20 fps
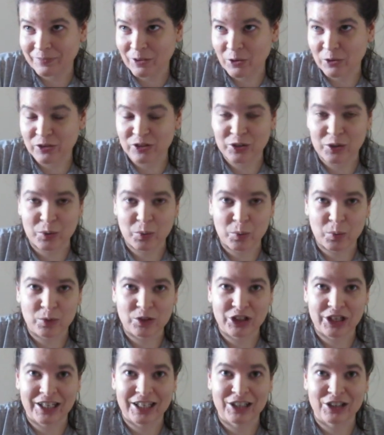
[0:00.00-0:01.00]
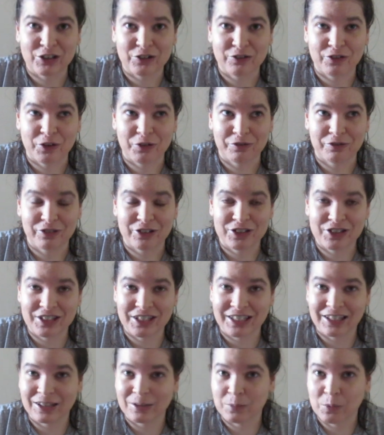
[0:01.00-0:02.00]
also checking your phone first
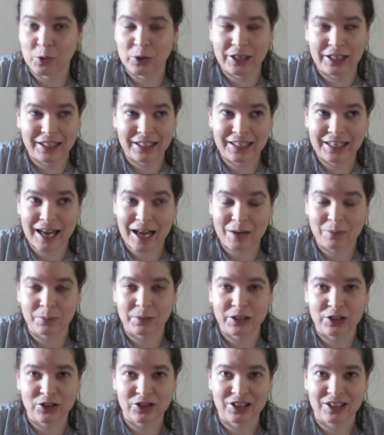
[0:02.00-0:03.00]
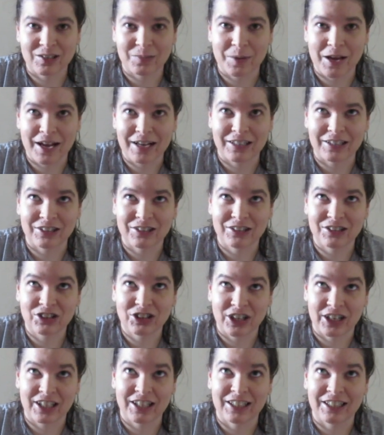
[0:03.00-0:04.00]
thing in the morning can be just as bad as
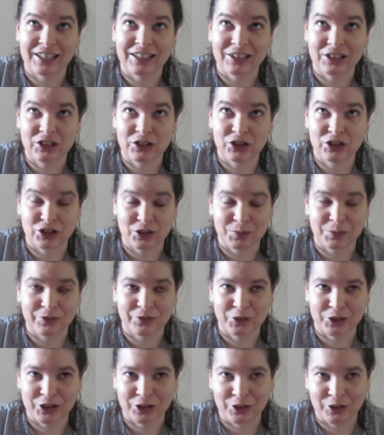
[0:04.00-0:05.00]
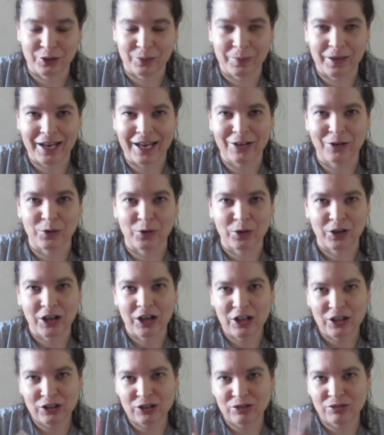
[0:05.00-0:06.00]
checking it just before you go to bed, or
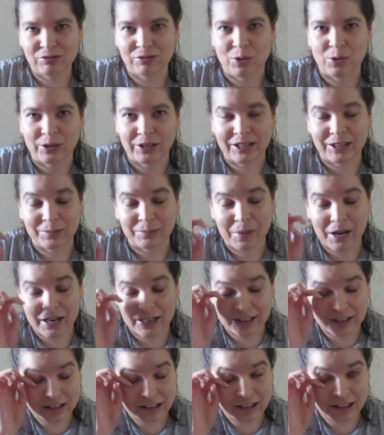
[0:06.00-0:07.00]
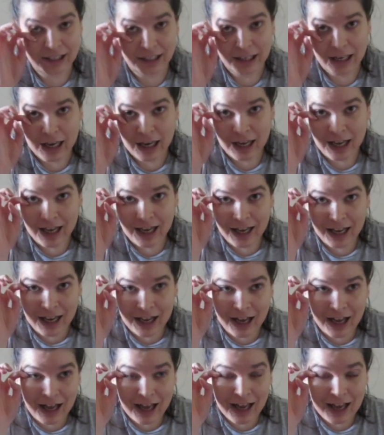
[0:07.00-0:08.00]
scrolling mindlessly
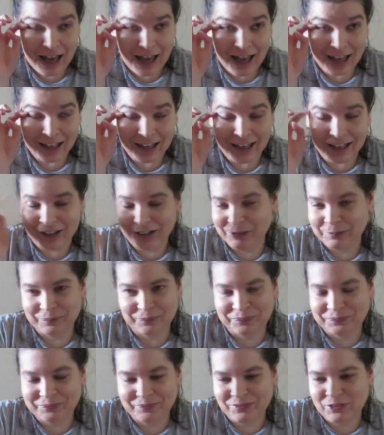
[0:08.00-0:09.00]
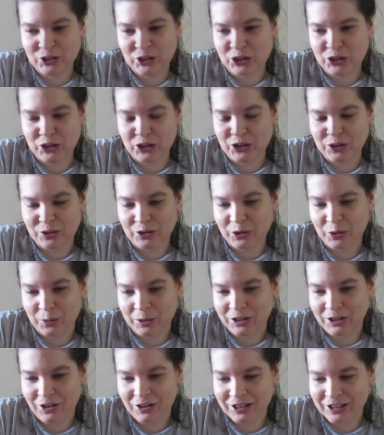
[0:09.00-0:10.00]
at like 2
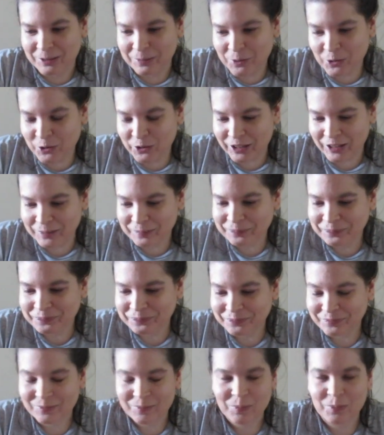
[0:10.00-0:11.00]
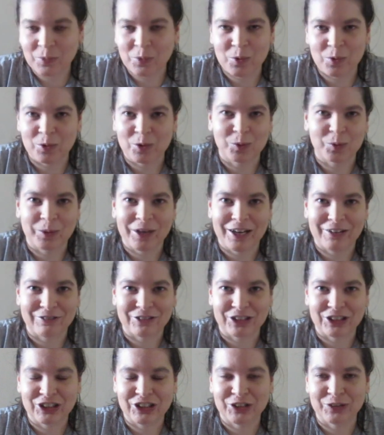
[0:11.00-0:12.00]
o'clock in the morning or whatever
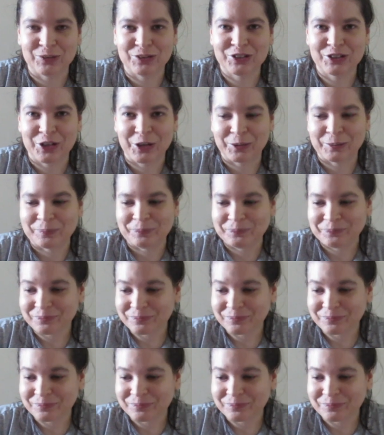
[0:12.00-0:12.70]
you do. So